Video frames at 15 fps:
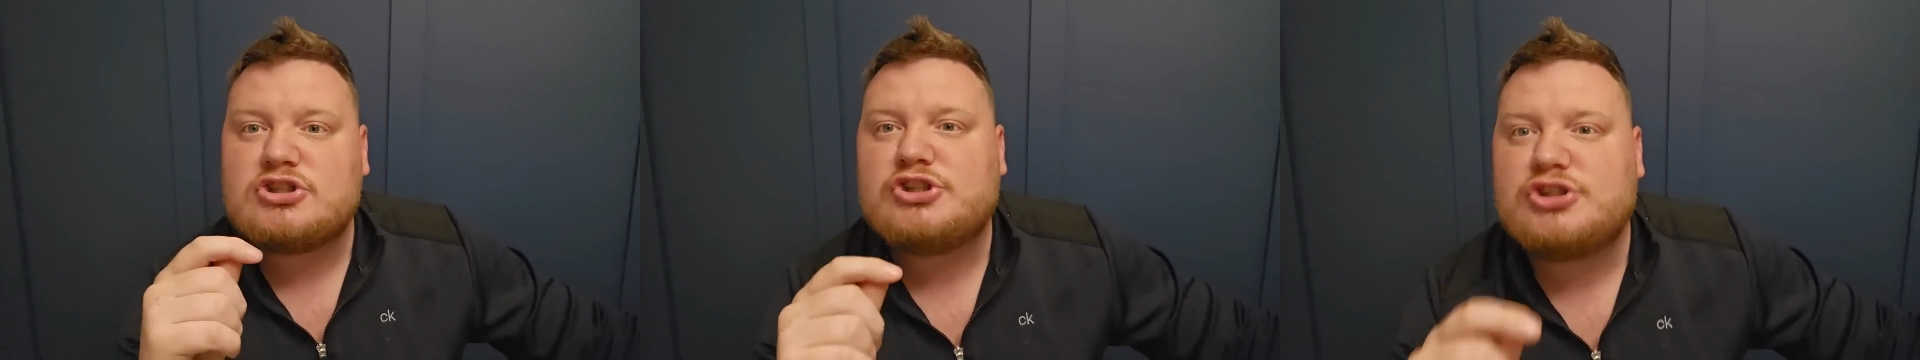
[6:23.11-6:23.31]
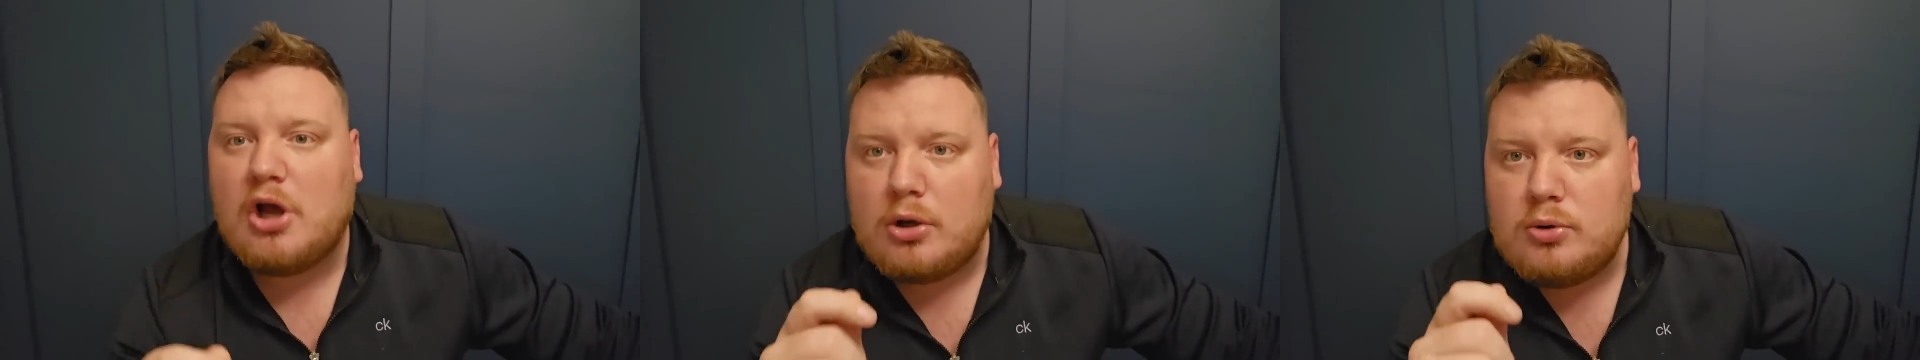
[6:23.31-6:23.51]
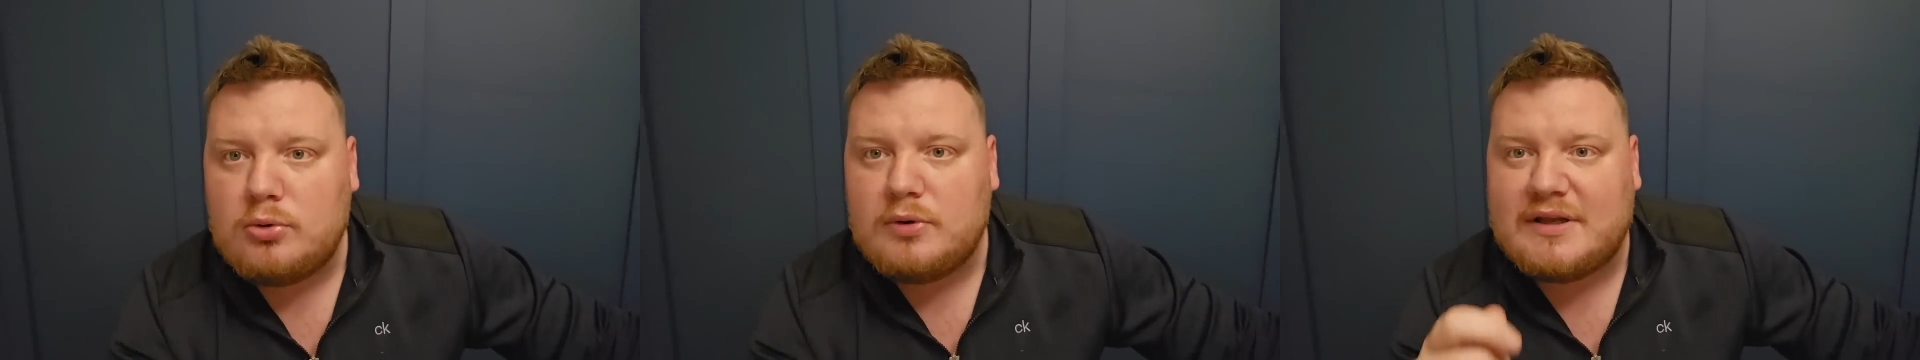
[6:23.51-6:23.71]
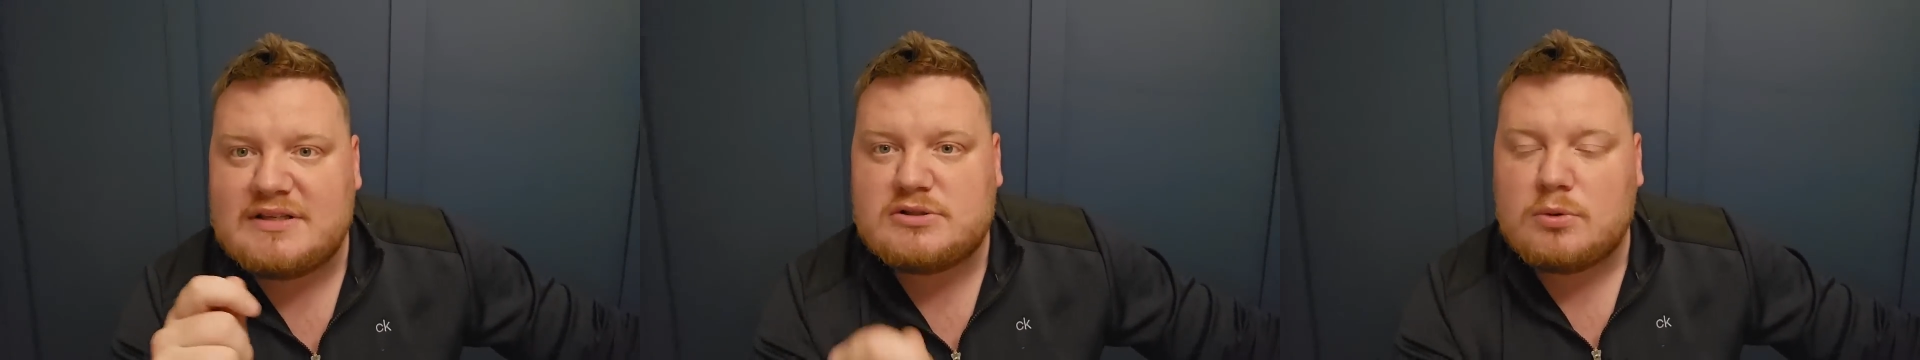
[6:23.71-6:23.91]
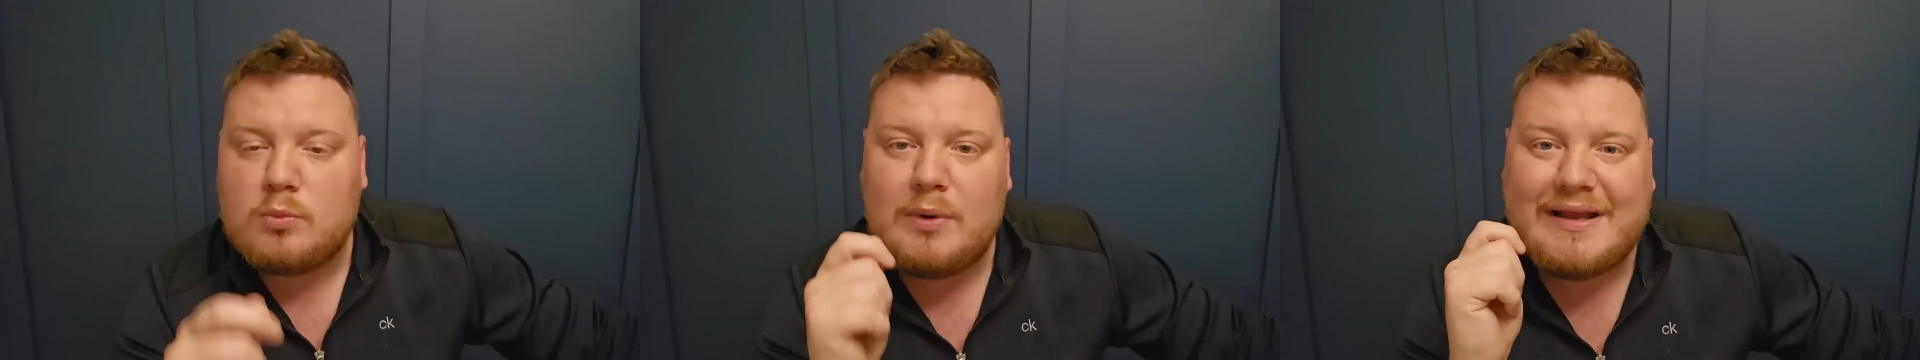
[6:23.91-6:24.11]
showed
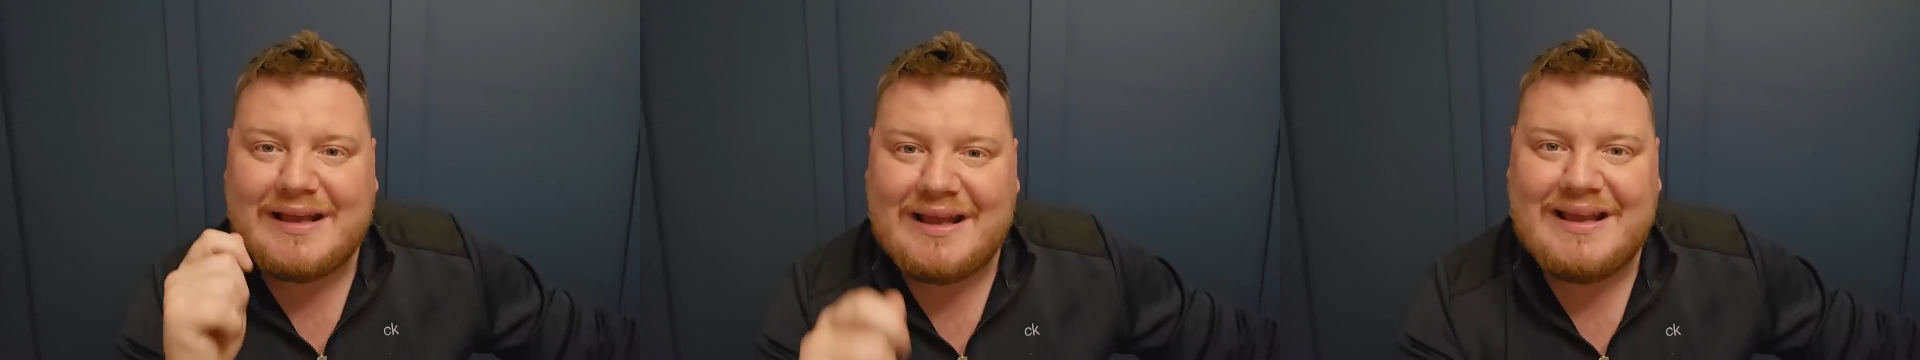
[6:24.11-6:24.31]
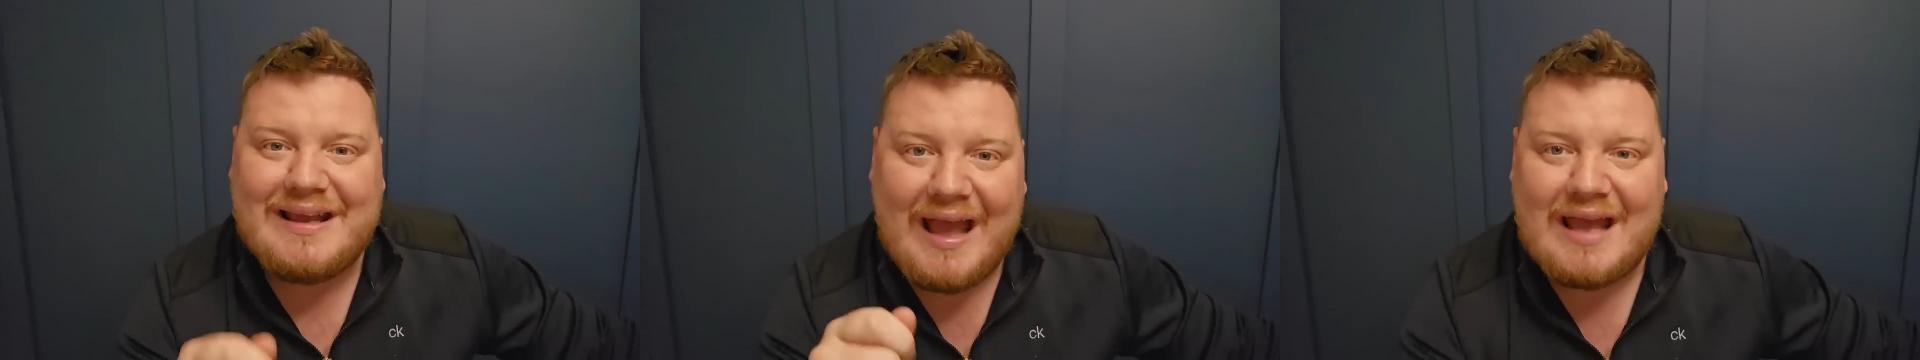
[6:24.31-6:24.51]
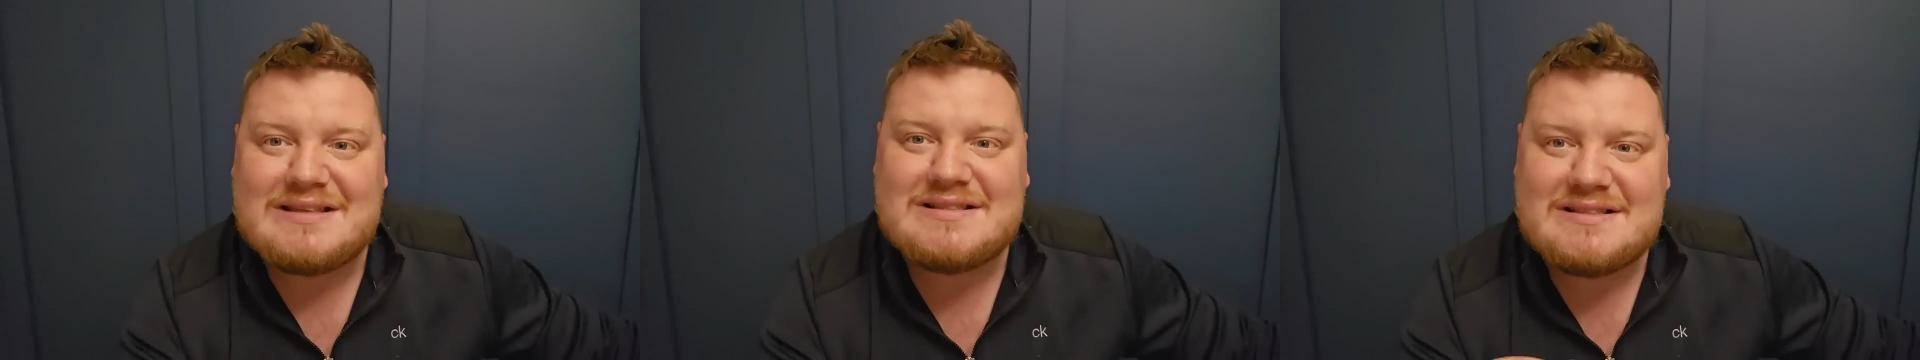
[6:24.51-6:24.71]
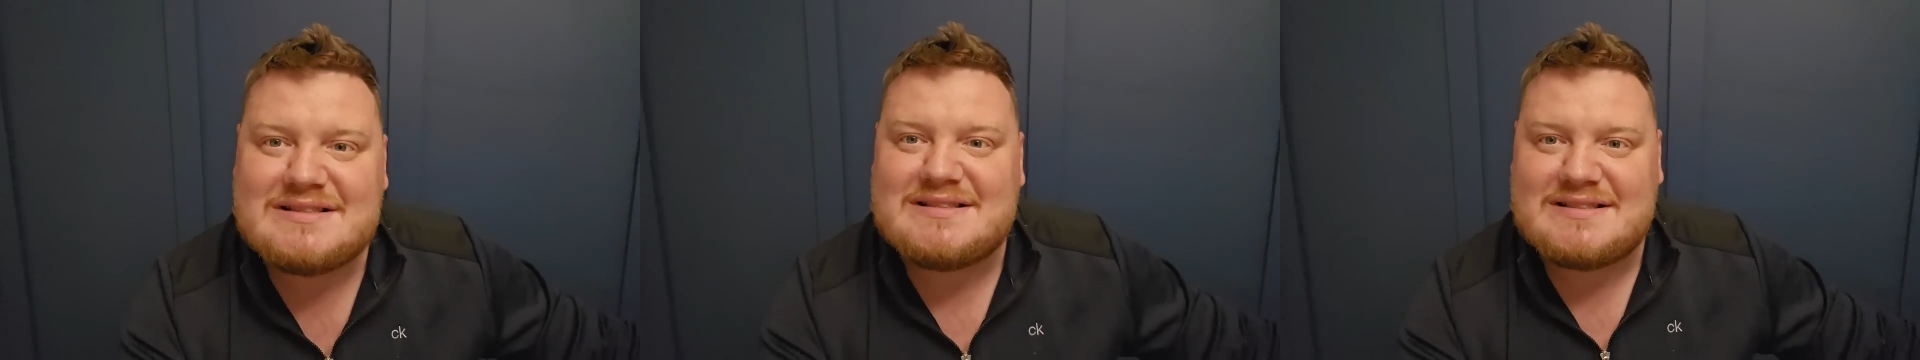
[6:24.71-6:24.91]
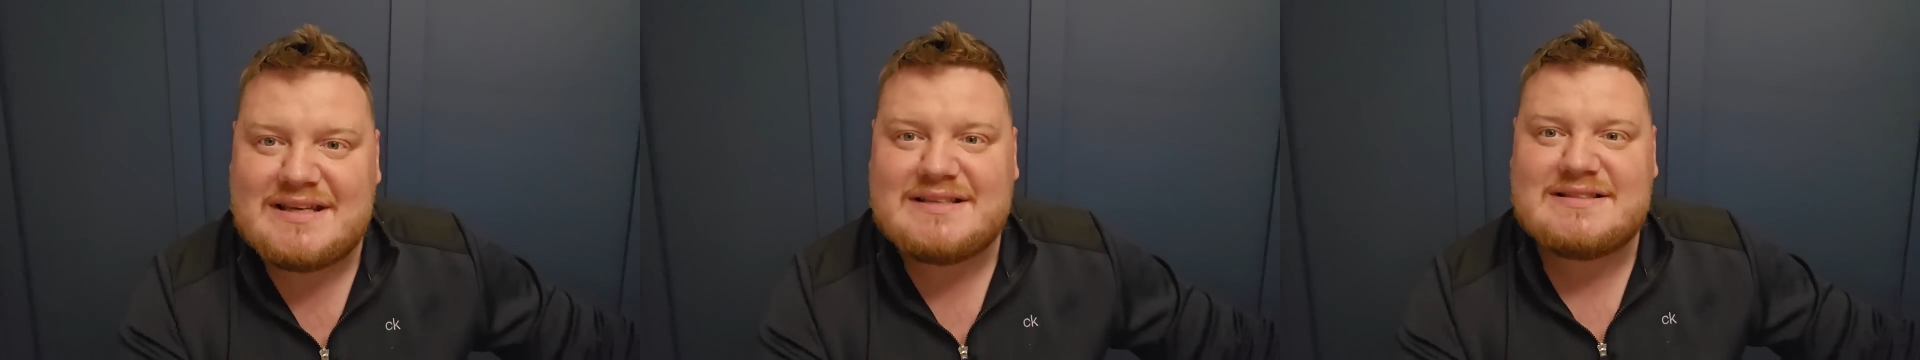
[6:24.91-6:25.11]
is that we can get at
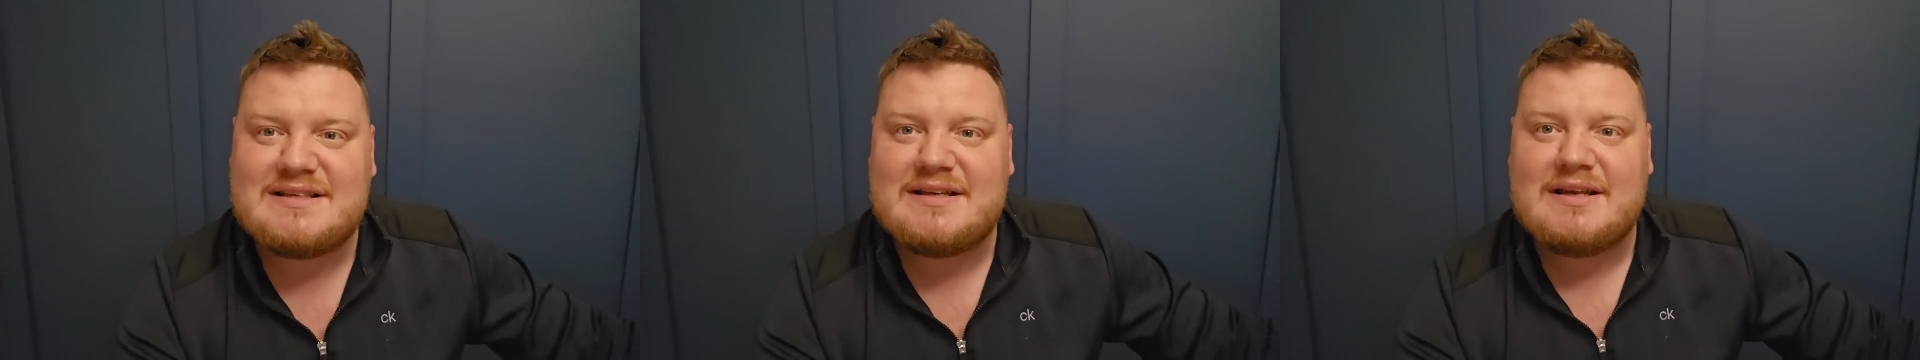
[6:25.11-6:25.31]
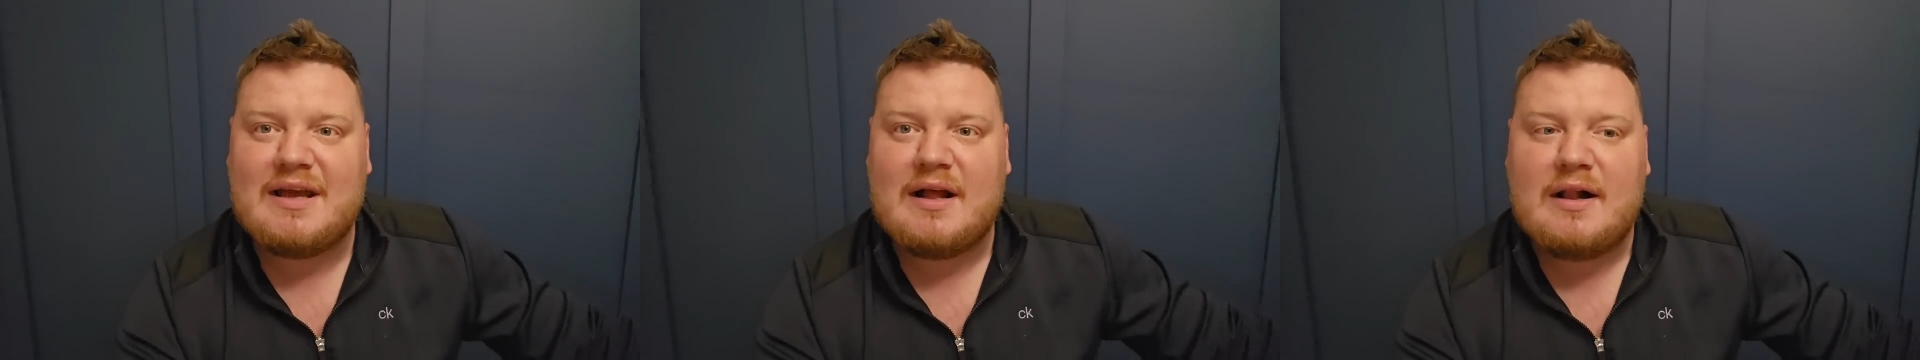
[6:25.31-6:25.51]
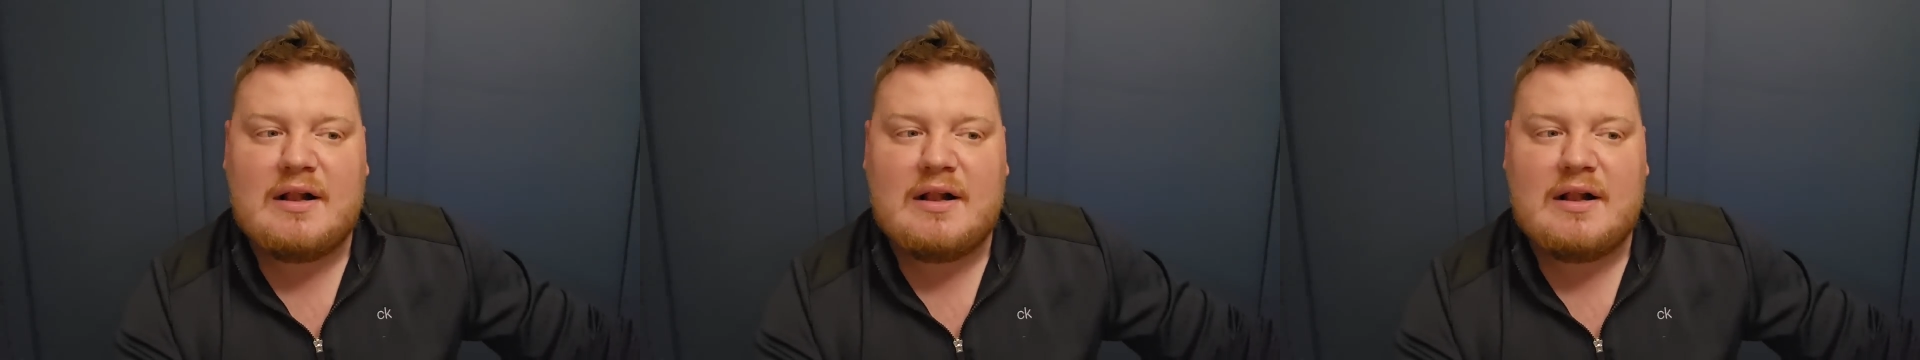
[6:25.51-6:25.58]
City.